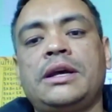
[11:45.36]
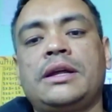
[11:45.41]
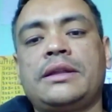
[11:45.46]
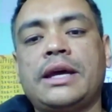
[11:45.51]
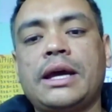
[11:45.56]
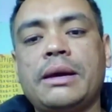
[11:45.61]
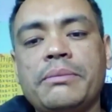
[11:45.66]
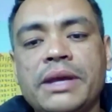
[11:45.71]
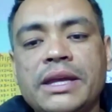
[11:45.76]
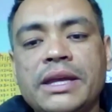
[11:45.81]

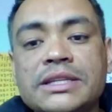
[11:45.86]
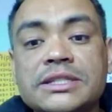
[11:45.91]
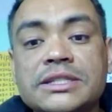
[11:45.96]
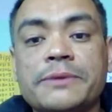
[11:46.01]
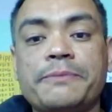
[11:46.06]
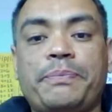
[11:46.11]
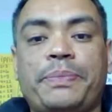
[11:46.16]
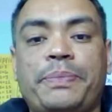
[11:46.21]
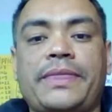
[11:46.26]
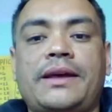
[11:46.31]
That means
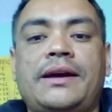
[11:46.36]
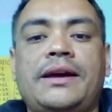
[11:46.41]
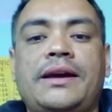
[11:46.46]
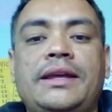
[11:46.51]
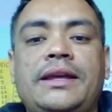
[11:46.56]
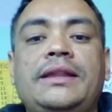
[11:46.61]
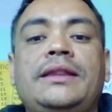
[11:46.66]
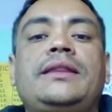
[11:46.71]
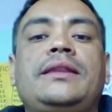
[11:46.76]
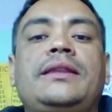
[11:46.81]

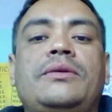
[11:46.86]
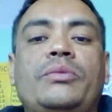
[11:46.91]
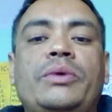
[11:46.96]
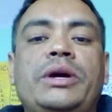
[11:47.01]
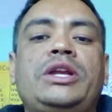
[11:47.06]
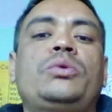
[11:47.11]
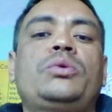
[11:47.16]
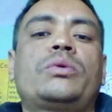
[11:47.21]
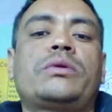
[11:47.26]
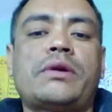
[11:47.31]
in
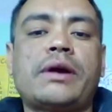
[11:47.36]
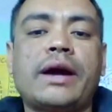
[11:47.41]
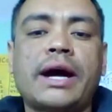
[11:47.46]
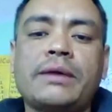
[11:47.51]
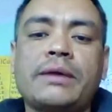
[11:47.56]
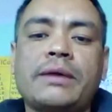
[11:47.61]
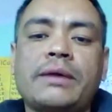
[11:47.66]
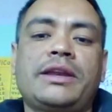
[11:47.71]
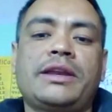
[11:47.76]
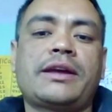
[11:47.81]
when you
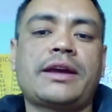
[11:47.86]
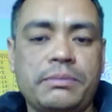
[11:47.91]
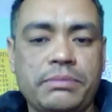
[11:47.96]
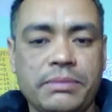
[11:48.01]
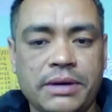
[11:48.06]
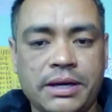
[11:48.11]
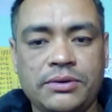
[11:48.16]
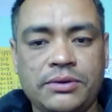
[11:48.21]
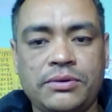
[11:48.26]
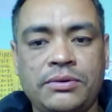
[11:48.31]
arrive in
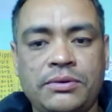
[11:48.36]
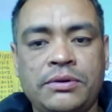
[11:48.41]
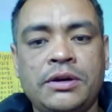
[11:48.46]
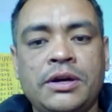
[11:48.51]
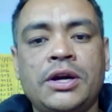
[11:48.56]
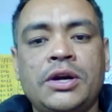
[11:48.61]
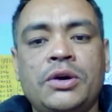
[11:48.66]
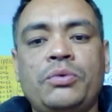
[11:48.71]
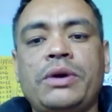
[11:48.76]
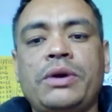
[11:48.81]
Kathmandu,
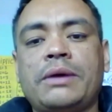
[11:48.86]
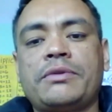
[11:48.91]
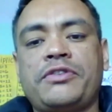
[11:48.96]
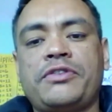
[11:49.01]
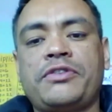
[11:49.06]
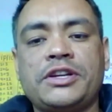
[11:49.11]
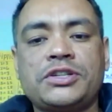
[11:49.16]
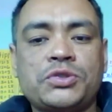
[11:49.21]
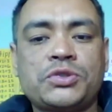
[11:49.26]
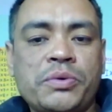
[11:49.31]
we have a
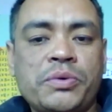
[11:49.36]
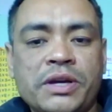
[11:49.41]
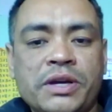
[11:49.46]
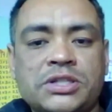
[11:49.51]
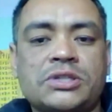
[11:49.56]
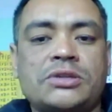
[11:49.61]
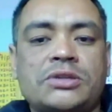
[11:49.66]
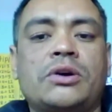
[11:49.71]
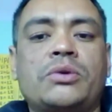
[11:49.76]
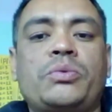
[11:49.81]

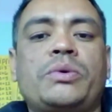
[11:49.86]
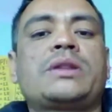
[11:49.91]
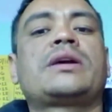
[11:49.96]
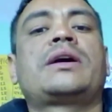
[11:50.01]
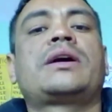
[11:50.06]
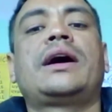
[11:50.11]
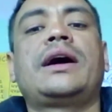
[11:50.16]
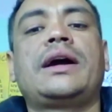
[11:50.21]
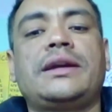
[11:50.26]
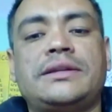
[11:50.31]
face-to-face talk with
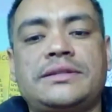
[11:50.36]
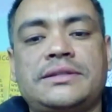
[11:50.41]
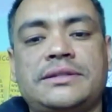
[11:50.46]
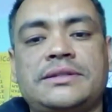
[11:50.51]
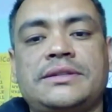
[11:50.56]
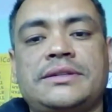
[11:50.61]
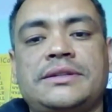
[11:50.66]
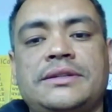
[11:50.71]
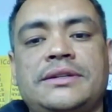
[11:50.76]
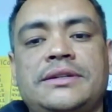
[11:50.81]
guide,
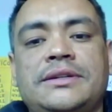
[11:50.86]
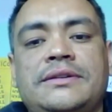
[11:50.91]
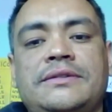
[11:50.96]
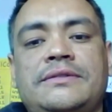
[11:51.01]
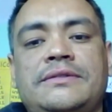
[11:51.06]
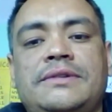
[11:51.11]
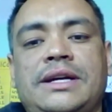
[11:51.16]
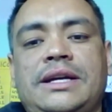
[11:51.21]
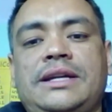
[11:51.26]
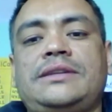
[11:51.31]

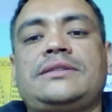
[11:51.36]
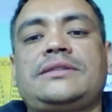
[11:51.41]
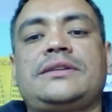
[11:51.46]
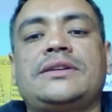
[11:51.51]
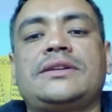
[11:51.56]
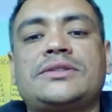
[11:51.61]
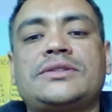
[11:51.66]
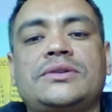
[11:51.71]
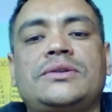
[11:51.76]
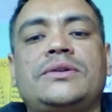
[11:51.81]
right?
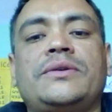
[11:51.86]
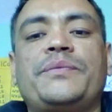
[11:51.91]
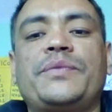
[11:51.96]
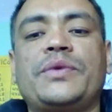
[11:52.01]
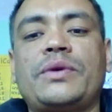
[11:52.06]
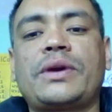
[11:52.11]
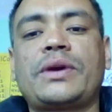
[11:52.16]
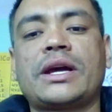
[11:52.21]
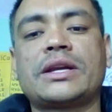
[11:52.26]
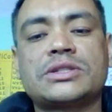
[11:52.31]
So
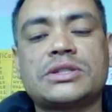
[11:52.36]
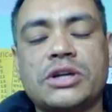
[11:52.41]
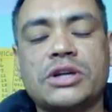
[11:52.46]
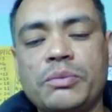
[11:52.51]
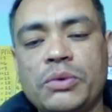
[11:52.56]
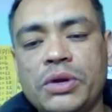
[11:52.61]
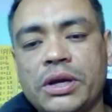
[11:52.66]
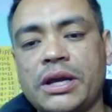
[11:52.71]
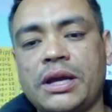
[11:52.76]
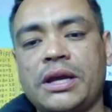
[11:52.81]
you can
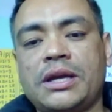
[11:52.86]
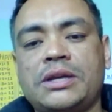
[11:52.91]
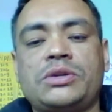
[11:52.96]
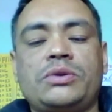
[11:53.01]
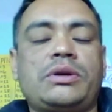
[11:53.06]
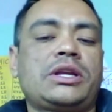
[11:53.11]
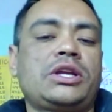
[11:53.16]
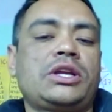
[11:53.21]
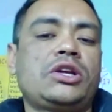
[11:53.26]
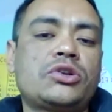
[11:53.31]
communicate, you
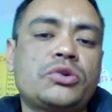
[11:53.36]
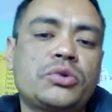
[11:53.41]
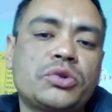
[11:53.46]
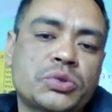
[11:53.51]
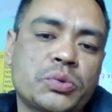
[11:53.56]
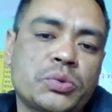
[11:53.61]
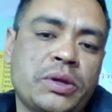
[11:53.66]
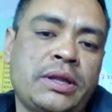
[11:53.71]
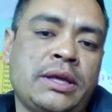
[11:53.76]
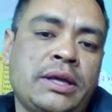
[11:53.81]
can
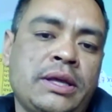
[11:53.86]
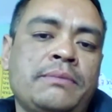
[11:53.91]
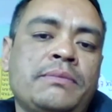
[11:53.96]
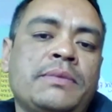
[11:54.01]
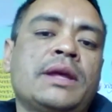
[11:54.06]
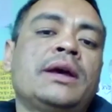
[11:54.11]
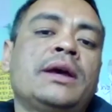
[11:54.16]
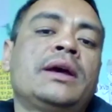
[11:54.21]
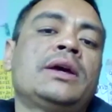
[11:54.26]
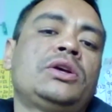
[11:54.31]
introduce with
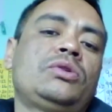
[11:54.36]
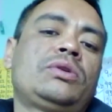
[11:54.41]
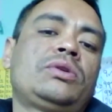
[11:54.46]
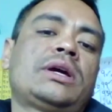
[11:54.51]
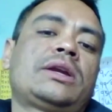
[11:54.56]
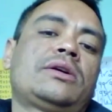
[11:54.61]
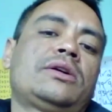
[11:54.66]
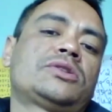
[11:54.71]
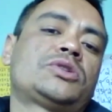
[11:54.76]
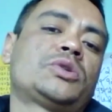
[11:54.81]
him, you
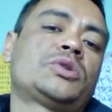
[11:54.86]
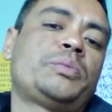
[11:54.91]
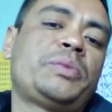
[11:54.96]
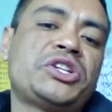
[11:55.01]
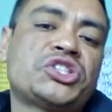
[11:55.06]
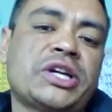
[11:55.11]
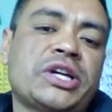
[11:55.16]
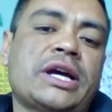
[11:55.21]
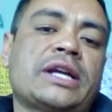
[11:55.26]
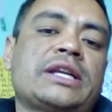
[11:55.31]
can also bit
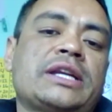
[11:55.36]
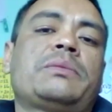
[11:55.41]
chat